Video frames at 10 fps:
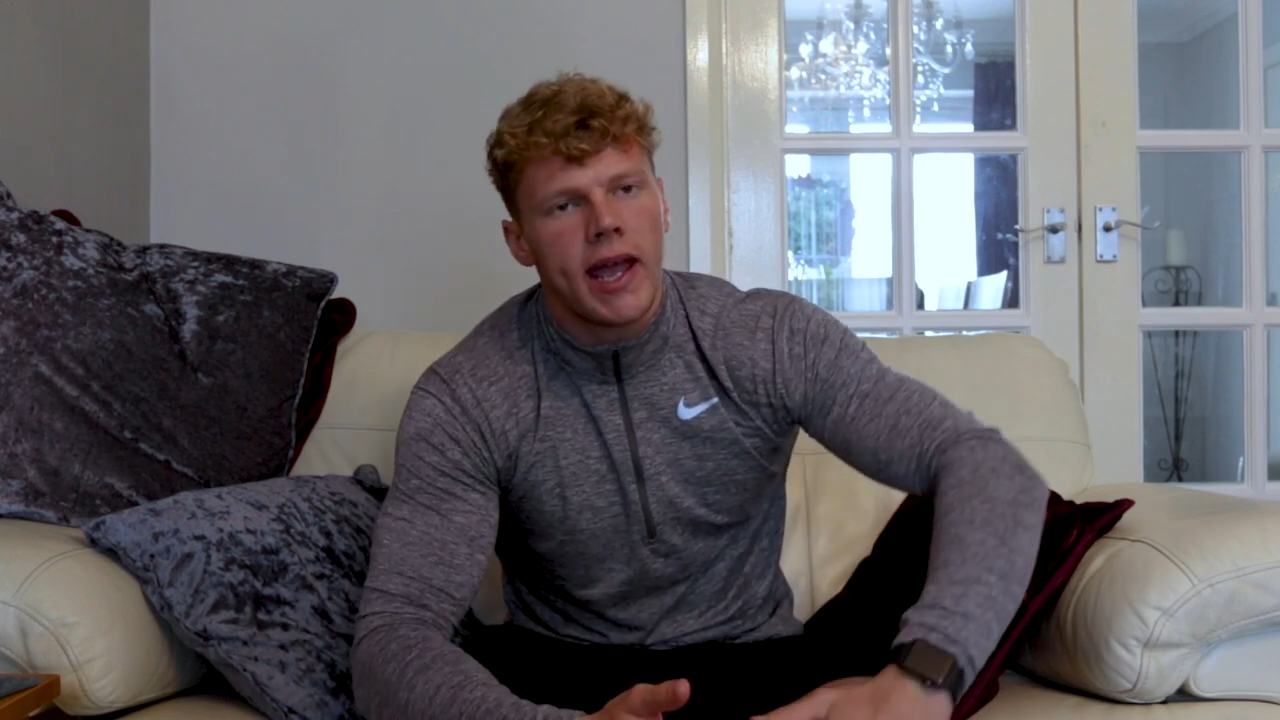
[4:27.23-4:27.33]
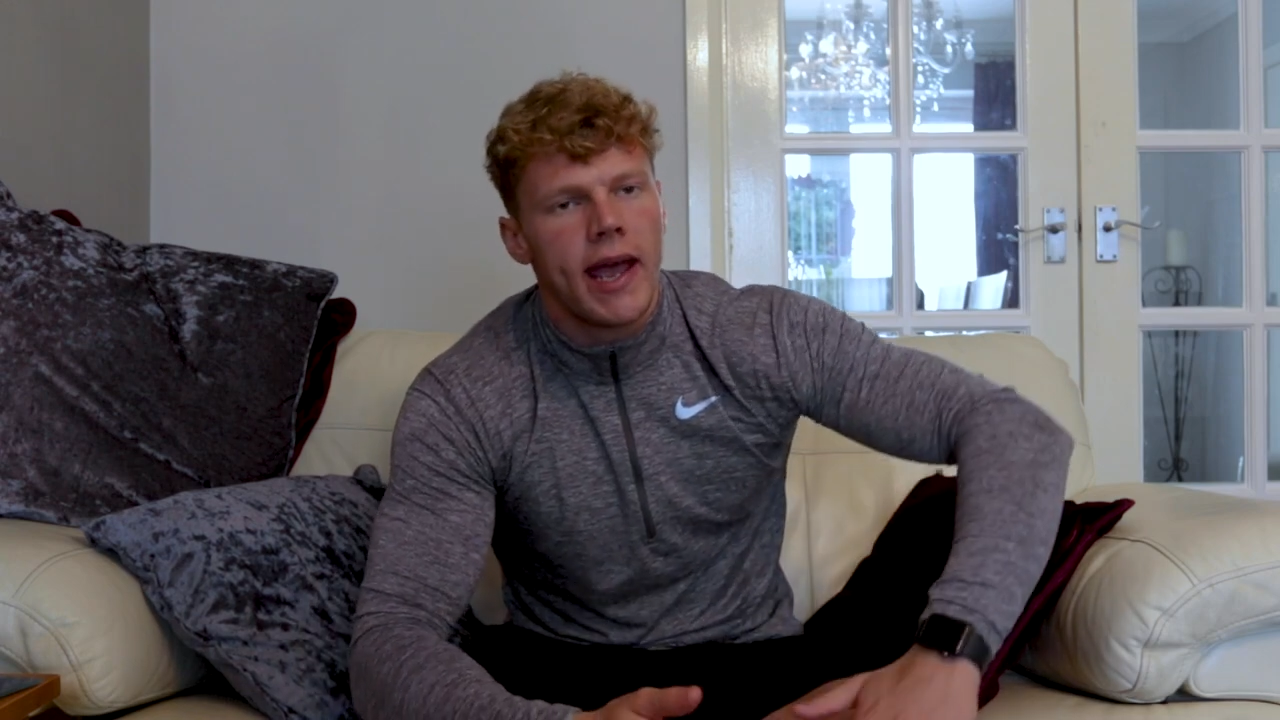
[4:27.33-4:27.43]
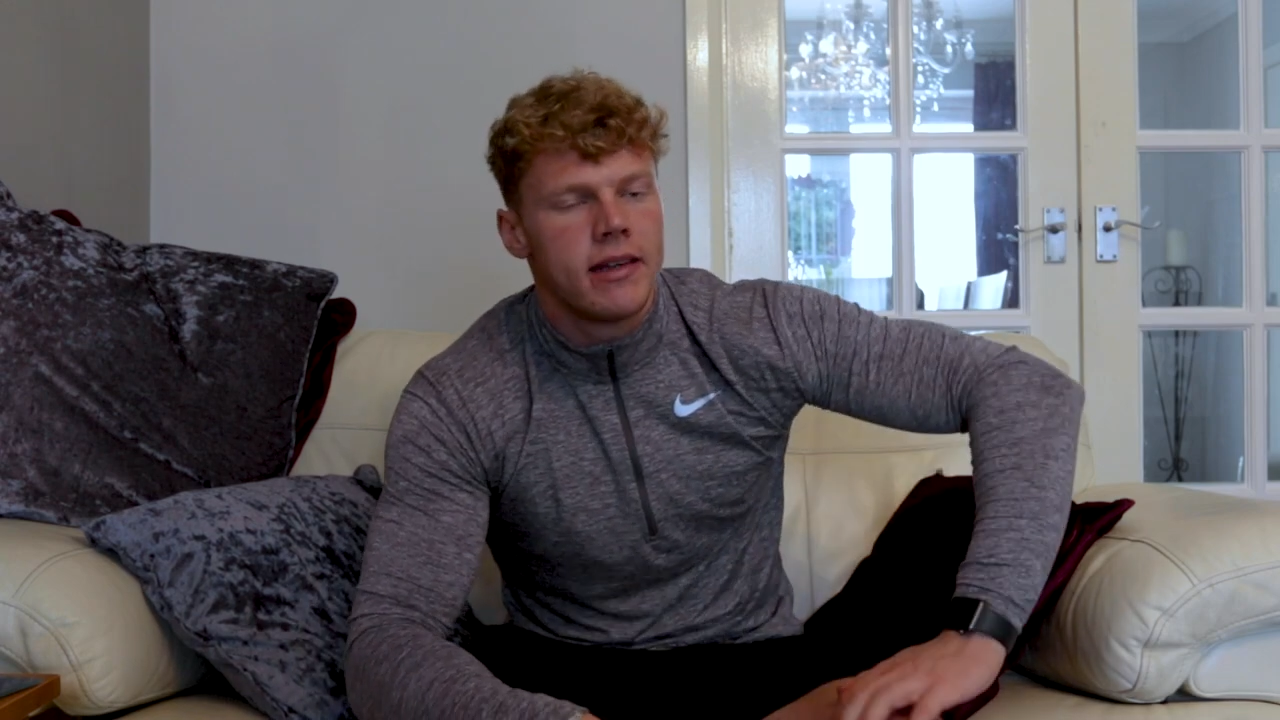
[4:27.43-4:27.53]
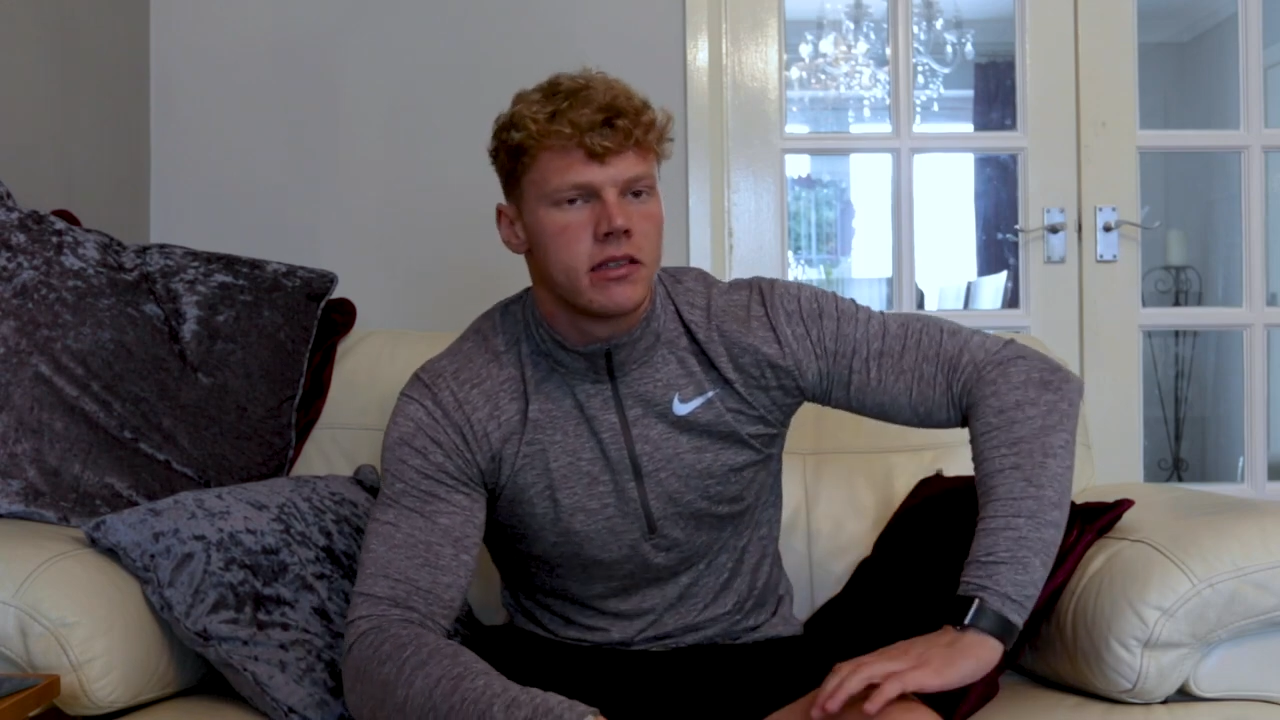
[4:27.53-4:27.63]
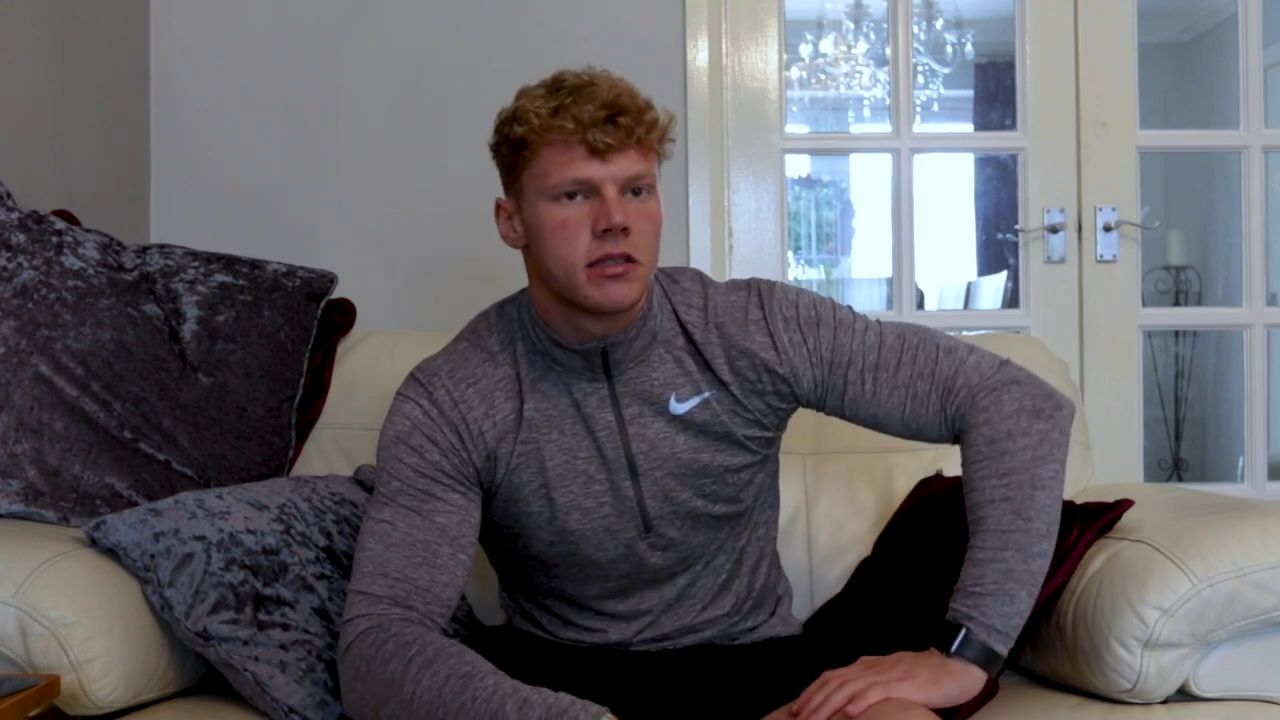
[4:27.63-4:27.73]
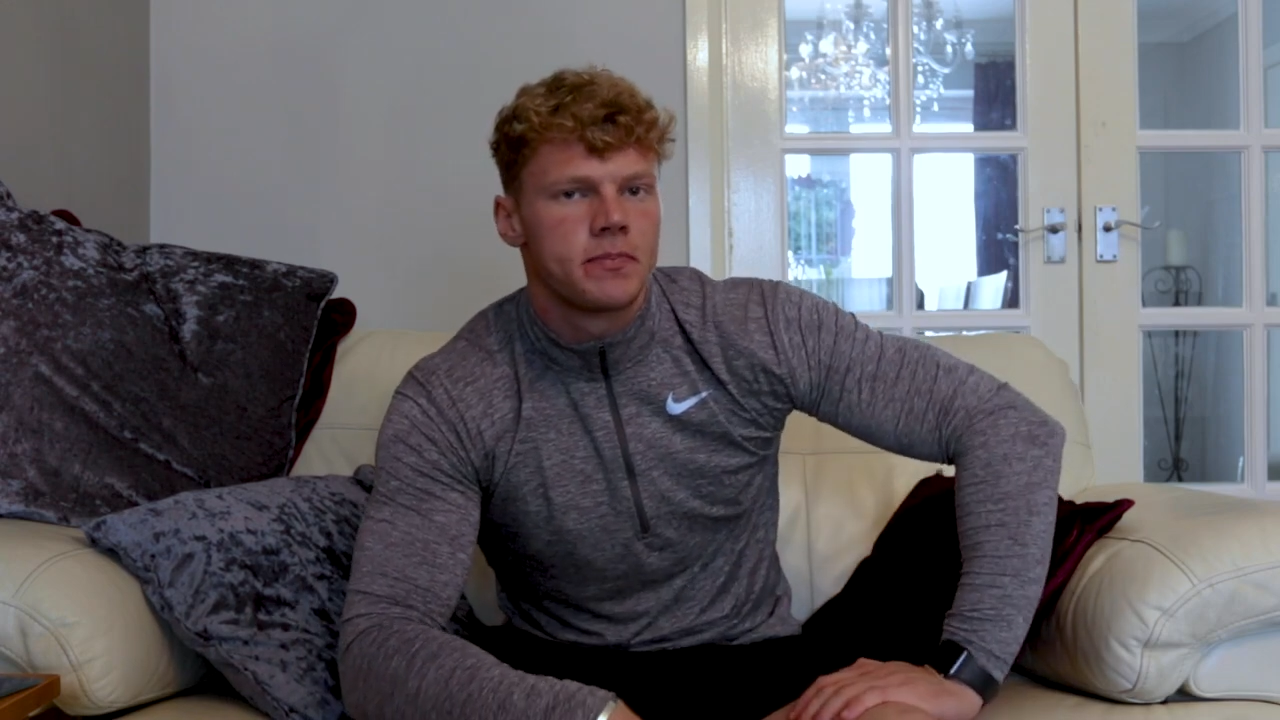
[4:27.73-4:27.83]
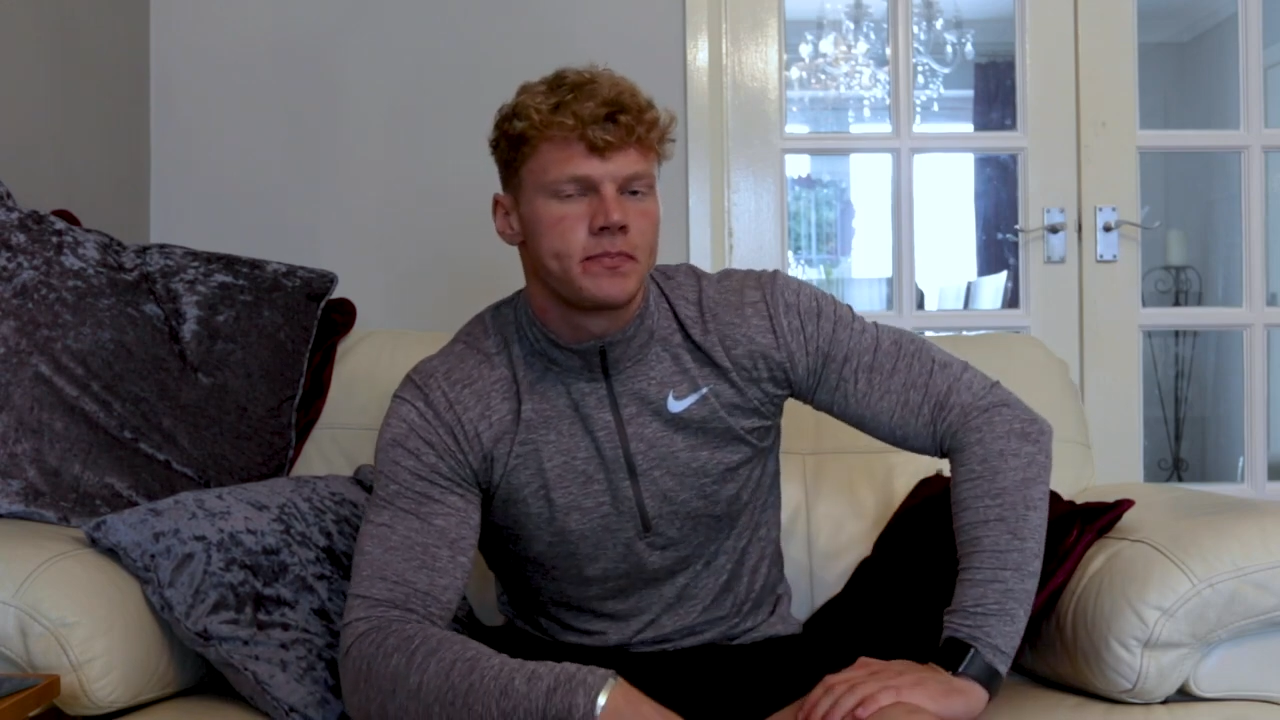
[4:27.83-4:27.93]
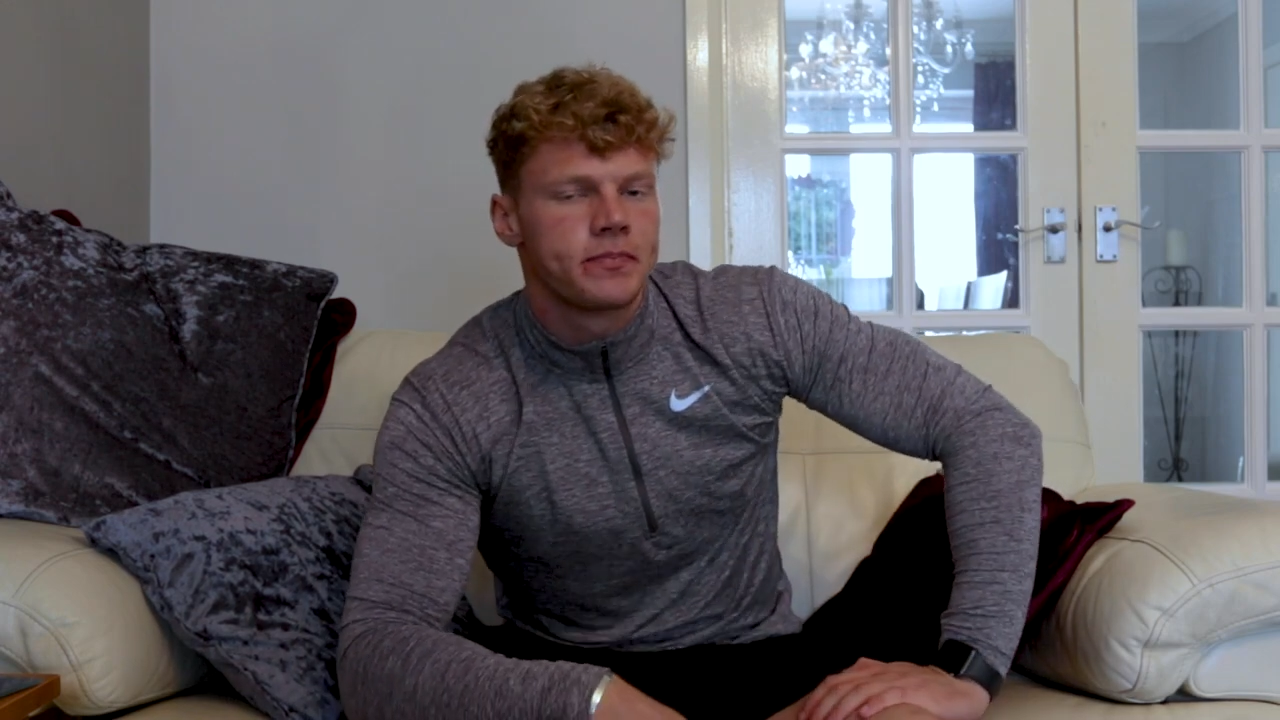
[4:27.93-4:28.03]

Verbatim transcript: games